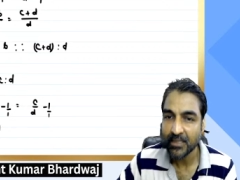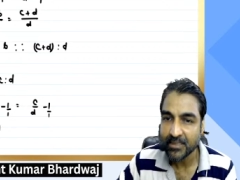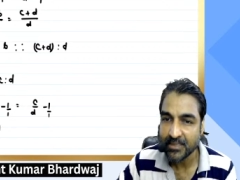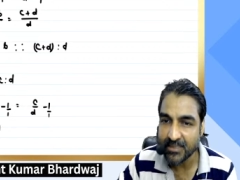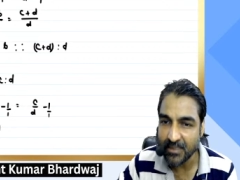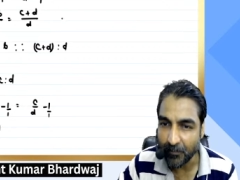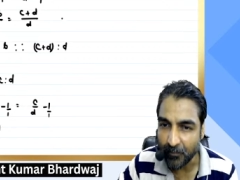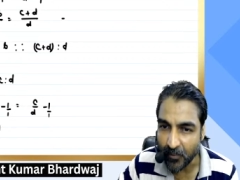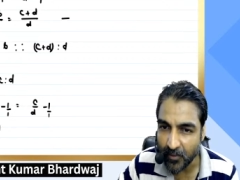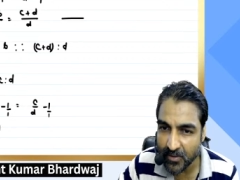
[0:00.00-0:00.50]

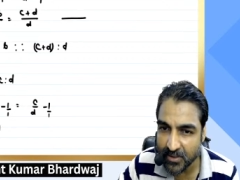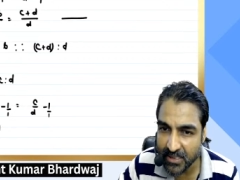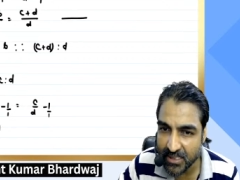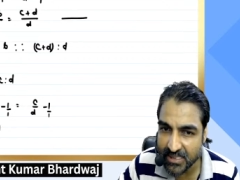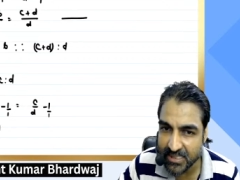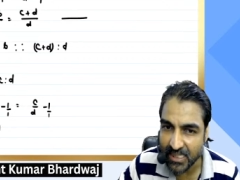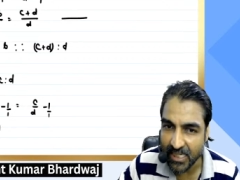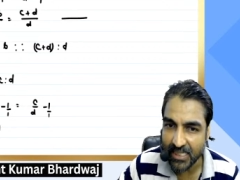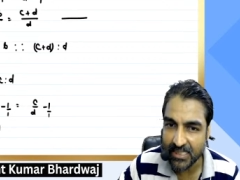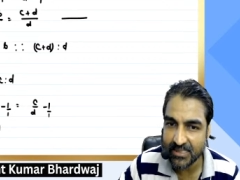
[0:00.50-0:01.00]
Suppose this
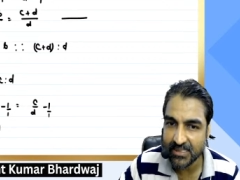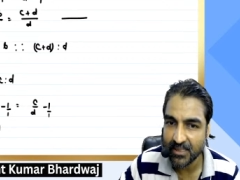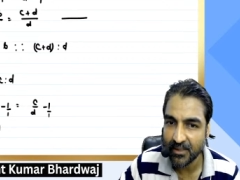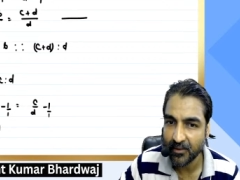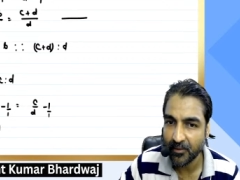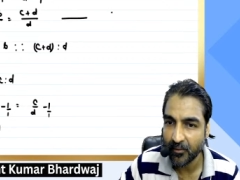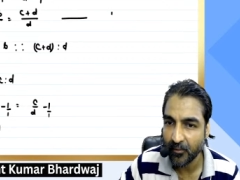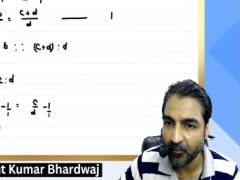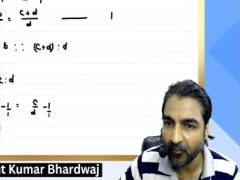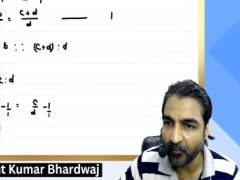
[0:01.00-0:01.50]
as
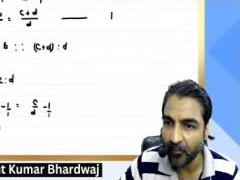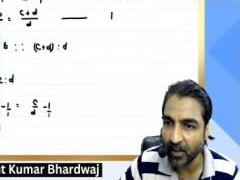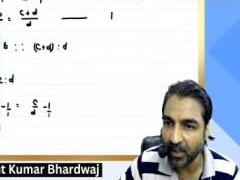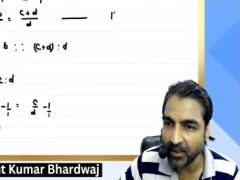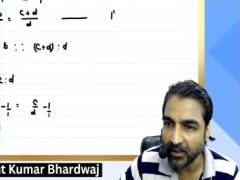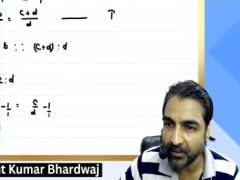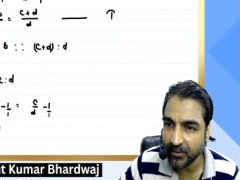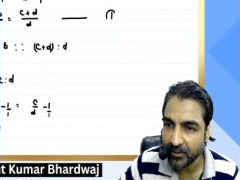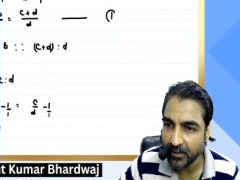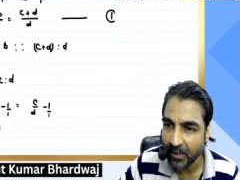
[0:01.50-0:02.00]

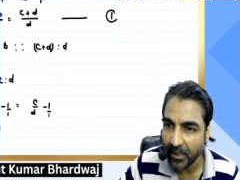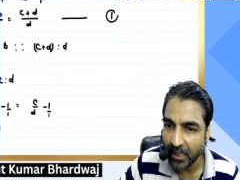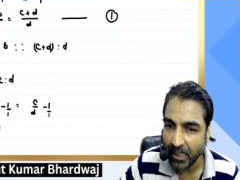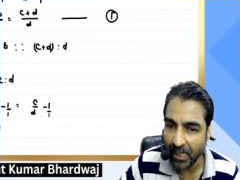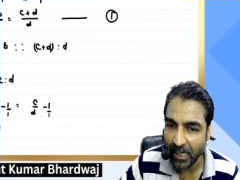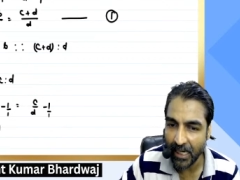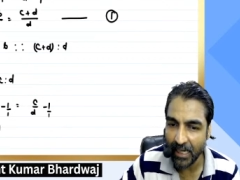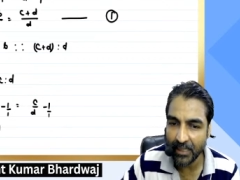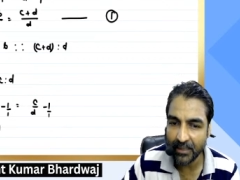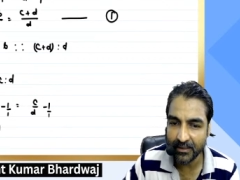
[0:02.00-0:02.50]
1
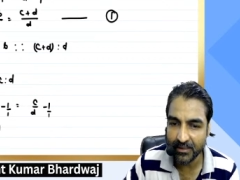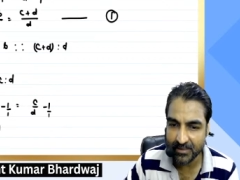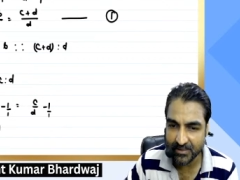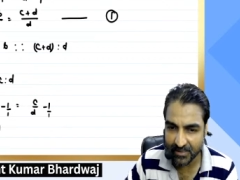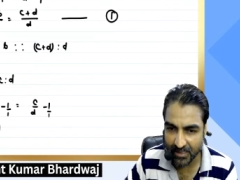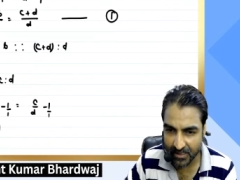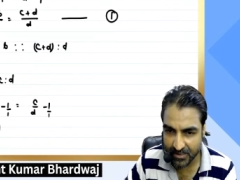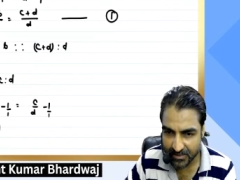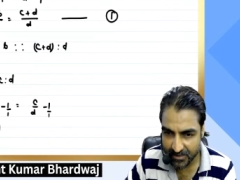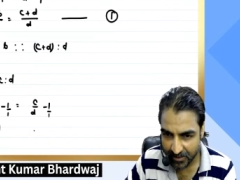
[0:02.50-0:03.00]
and this
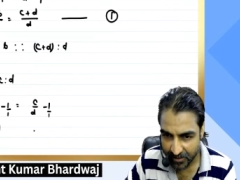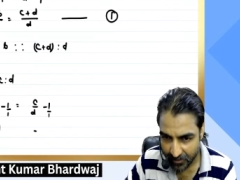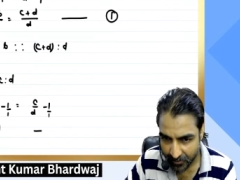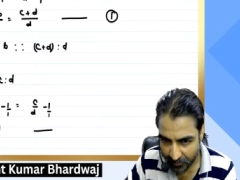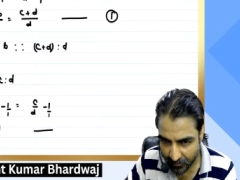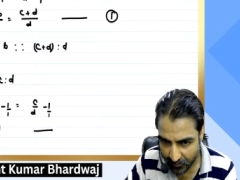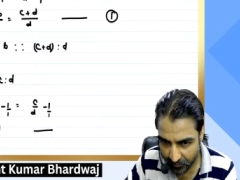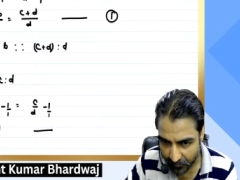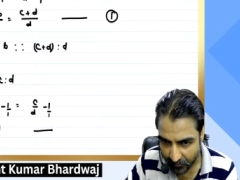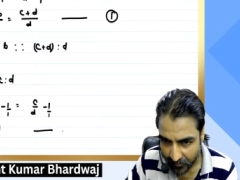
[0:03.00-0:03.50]
as
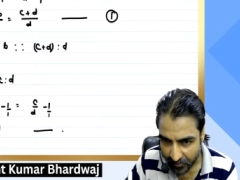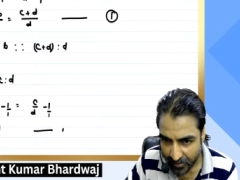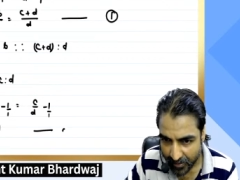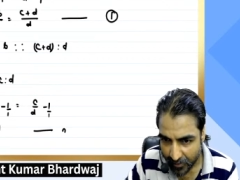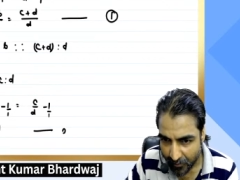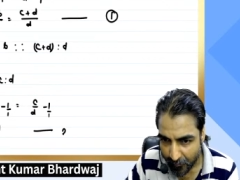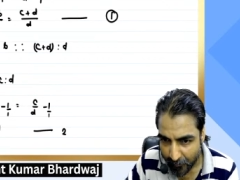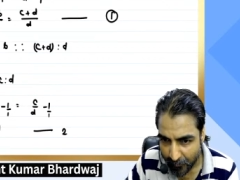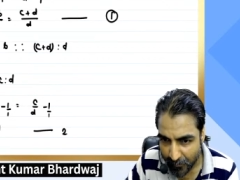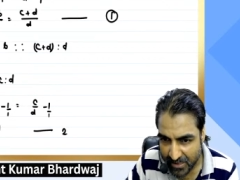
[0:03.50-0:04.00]
2.
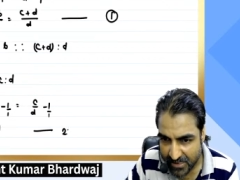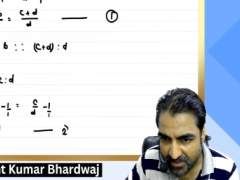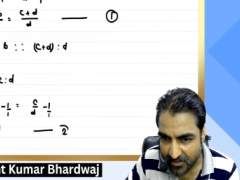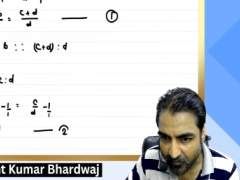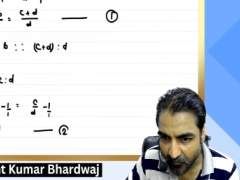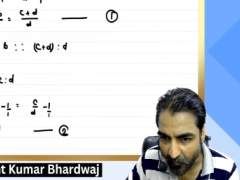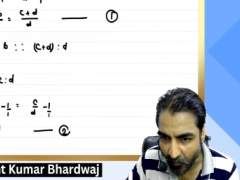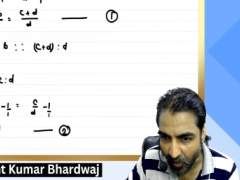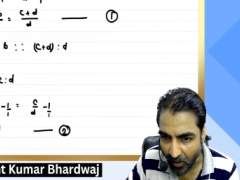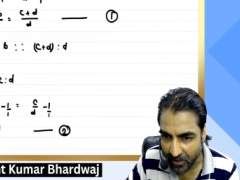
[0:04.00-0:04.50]
Means
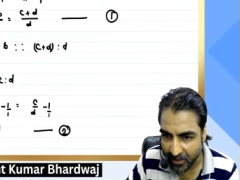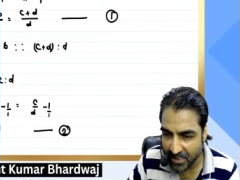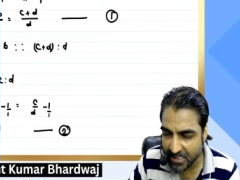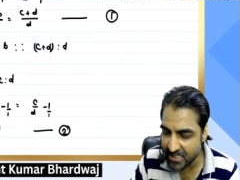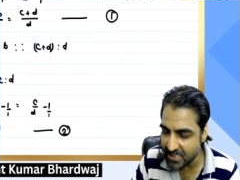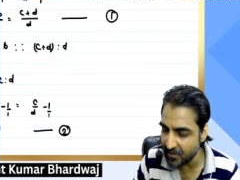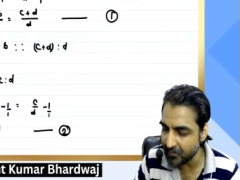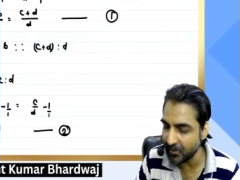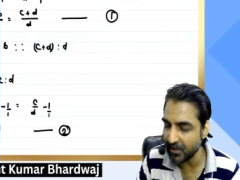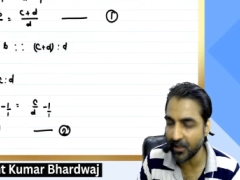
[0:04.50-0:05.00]
what is
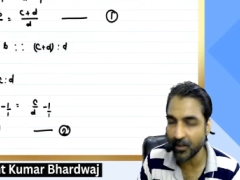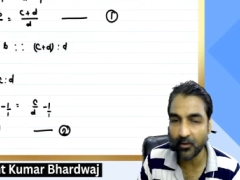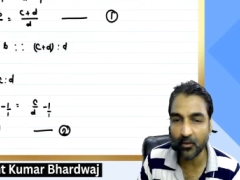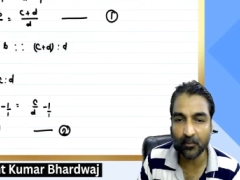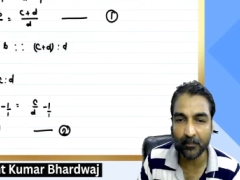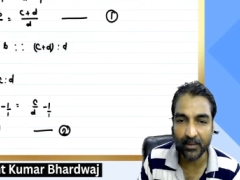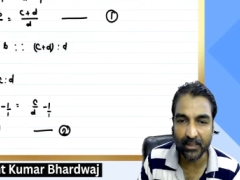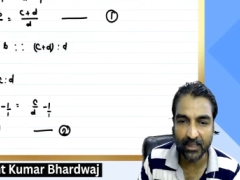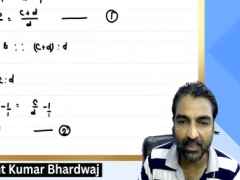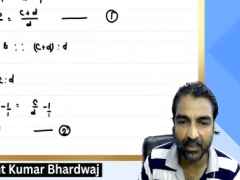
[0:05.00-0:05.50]
dividendo,
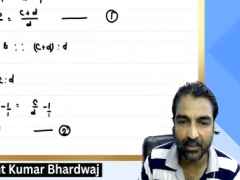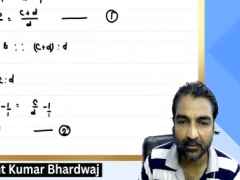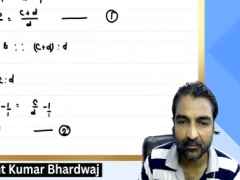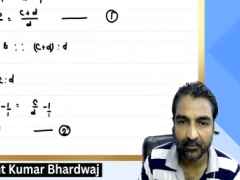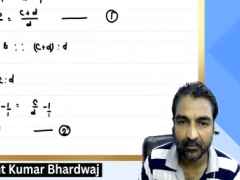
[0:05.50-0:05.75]
beta?